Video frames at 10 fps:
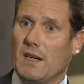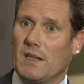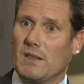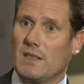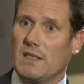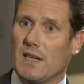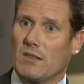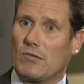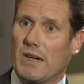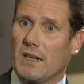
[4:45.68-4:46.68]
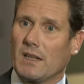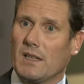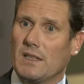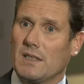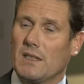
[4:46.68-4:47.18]
that is
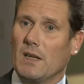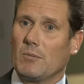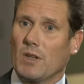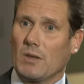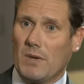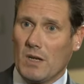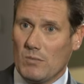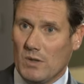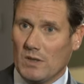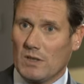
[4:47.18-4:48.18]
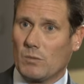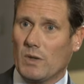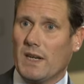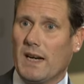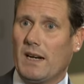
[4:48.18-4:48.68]
unregulated. But at the moment,
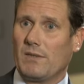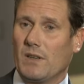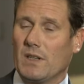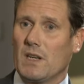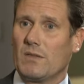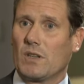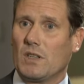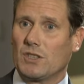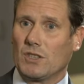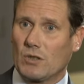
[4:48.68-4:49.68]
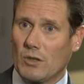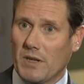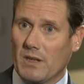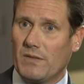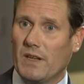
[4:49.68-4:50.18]
we have an overarching
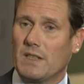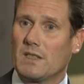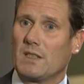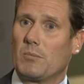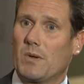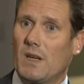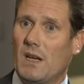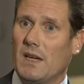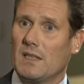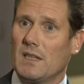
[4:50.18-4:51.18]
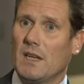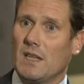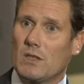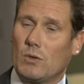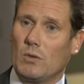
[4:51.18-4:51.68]
criminal offence that applies
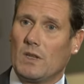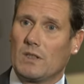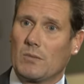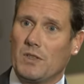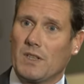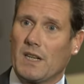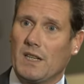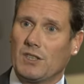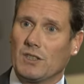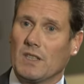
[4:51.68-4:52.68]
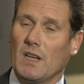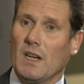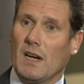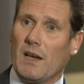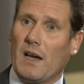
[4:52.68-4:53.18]
to all those communications.
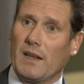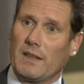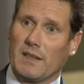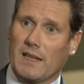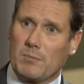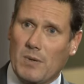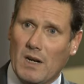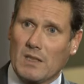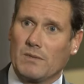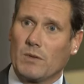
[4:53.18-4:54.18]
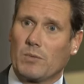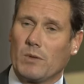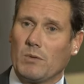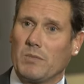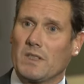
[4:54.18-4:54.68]
And I think that's part of the
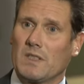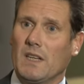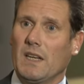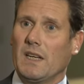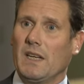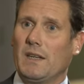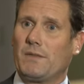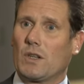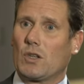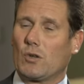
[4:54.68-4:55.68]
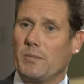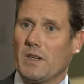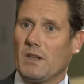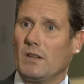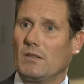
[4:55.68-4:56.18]
problem, because if a
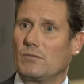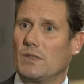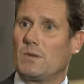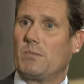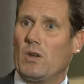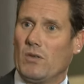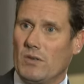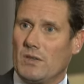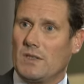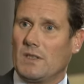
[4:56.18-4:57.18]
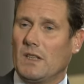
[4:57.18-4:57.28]
criminal response